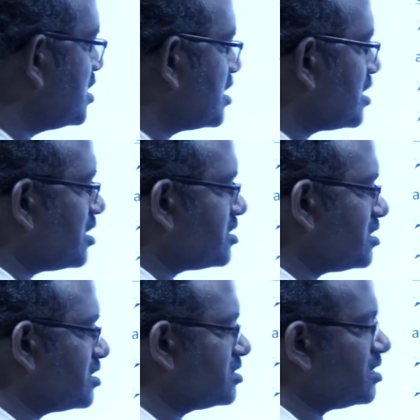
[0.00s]
in internal
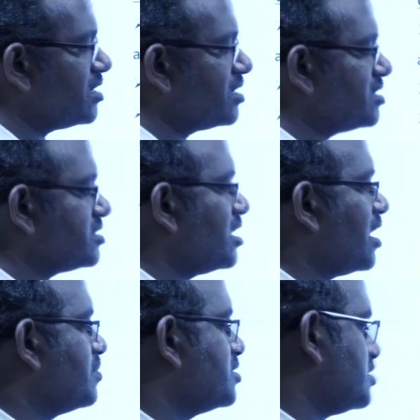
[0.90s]
structure and crystal
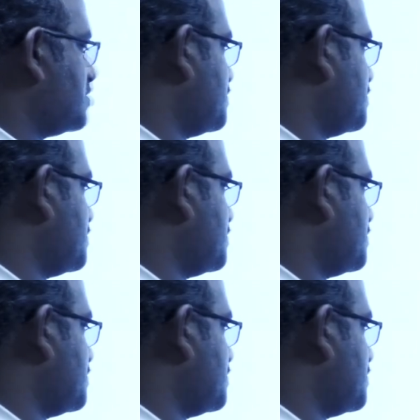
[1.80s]
habit.